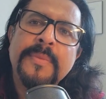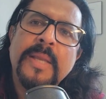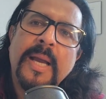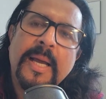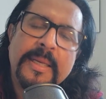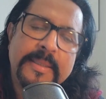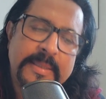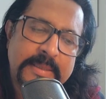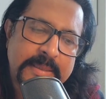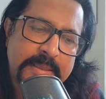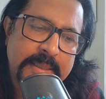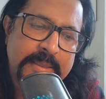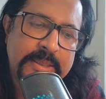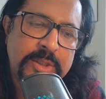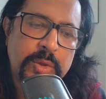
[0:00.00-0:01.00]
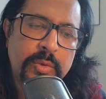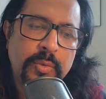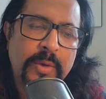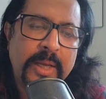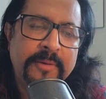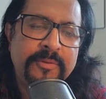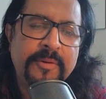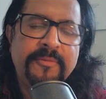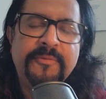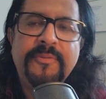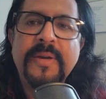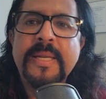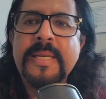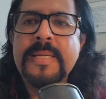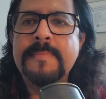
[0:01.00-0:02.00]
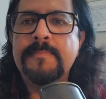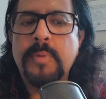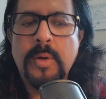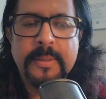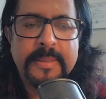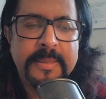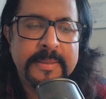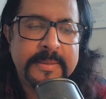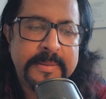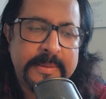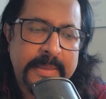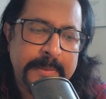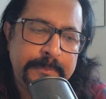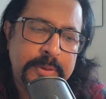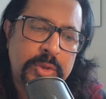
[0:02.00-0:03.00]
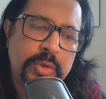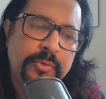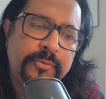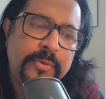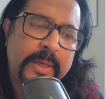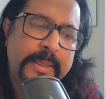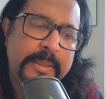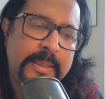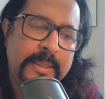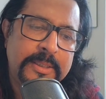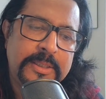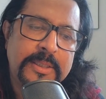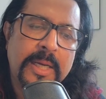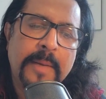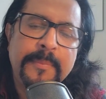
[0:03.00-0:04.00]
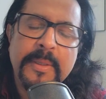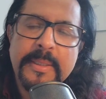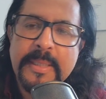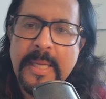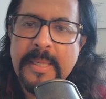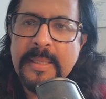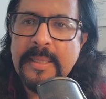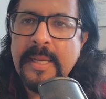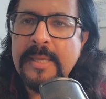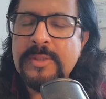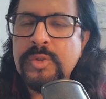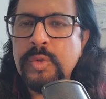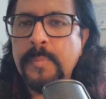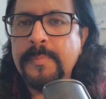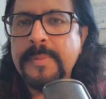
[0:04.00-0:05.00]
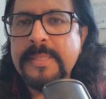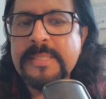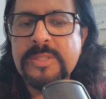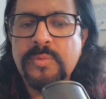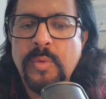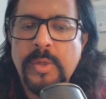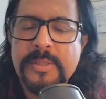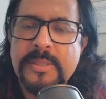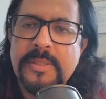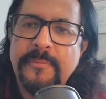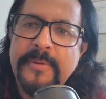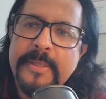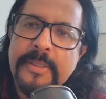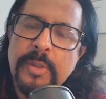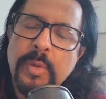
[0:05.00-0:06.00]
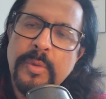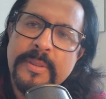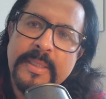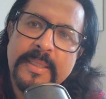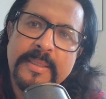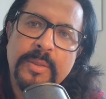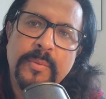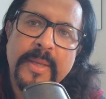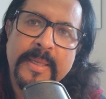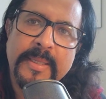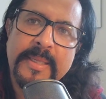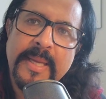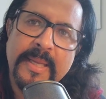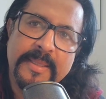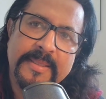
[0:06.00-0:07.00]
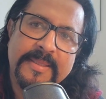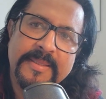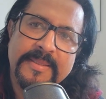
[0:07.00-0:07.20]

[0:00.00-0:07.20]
I'll discuss 12 very important tips to find a job in Canada, so please watch the video till the very end.